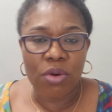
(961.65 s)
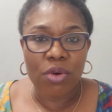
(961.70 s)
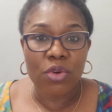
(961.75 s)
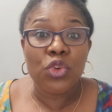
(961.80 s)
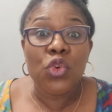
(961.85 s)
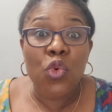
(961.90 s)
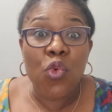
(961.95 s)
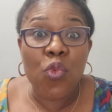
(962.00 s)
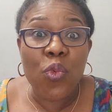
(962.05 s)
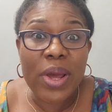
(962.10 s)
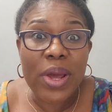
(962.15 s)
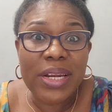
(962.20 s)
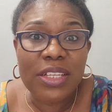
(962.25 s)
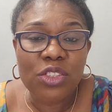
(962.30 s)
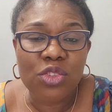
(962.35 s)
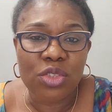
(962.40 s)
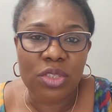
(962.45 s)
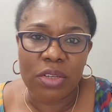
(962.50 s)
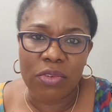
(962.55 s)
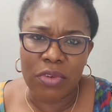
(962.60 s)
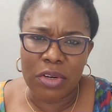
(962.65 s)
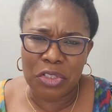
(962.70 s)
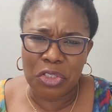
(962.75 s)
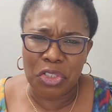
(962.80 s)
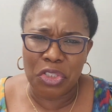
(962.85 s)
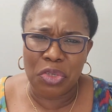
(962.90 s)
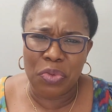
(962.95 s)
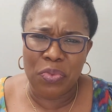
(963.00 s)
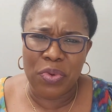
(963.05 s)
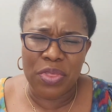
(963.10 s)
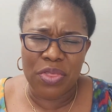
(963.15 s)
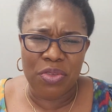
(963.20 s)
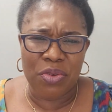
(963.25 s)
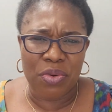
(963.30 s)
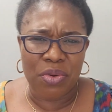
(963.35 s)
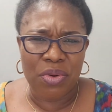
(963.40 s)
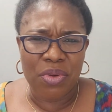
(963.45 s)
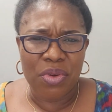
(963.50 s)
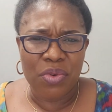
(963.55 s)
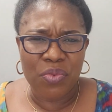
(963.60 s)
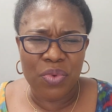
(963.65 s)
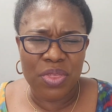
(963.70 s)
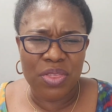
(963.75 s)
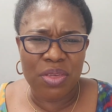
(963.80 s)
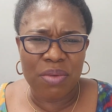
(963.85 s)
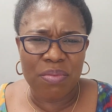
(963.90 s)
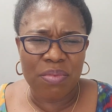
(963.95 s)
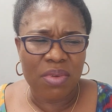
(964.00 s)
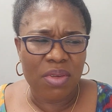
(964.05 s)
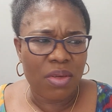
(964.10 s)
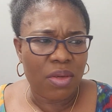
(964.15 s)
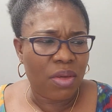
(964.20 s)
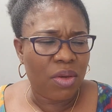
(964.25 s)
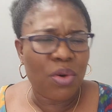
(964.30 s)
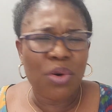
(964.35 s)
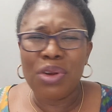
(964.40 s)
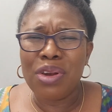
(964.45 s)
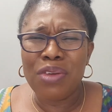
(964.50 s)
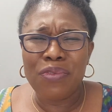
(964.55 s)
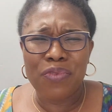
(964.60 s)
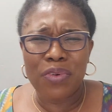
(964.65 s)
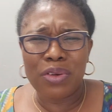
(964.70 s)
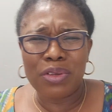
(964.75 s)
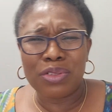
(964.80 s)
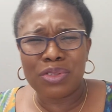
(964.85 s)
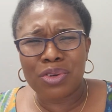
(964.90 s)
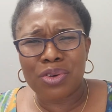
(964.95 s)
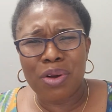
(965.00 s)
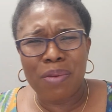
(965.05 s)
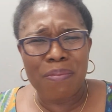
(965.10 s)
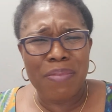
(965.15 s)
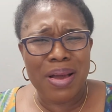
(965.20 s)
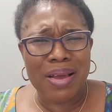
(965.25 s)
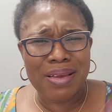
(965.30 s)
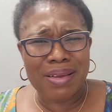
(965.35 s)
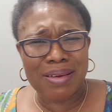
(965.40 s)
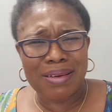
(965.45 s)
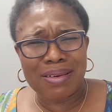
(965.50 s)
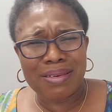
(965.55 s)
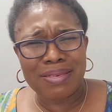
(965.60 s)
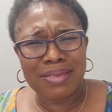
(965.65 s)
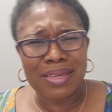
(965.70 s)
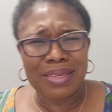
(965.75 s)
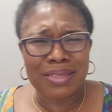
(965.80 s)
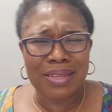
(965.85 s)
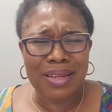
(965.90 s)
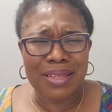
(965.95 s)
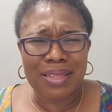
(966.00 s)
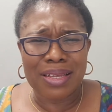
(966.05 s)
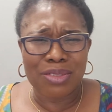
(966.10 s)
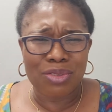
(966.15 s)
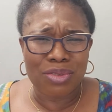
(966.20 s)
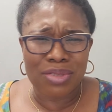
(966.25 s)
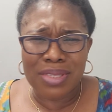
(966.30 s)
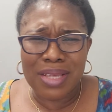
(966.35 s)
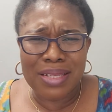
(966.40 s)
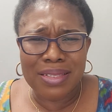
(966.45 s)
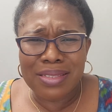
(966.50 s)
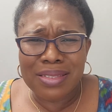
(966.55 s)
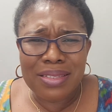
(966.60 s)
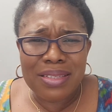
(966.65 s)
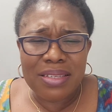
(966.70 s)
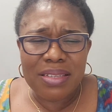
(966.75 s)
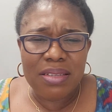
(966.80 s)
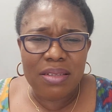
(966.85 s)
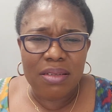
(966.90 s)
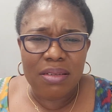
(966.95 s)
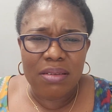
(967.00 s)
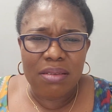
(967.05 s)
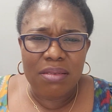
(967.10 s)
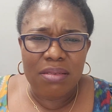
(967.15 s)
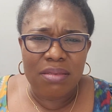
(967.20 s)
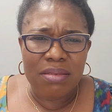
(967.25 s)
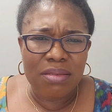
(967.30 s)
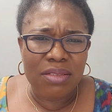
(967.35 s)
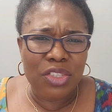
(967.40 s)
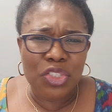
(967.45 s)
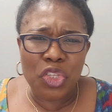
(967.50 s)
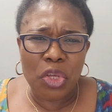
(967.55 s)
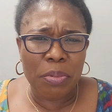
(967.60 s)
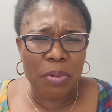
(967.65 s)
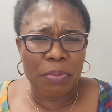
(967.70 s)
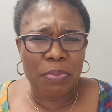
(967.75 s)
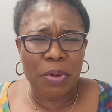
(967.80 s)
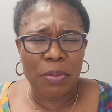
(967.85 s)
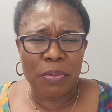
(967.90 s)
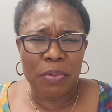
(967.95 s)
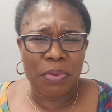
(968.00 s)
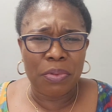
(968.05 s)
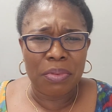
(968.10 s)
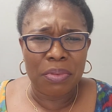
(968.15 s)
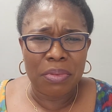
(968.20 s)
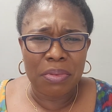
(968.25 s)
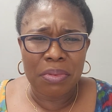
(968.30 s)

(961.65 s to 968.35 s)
You went into the relationship with him, only for you to come back years later to start disturbing people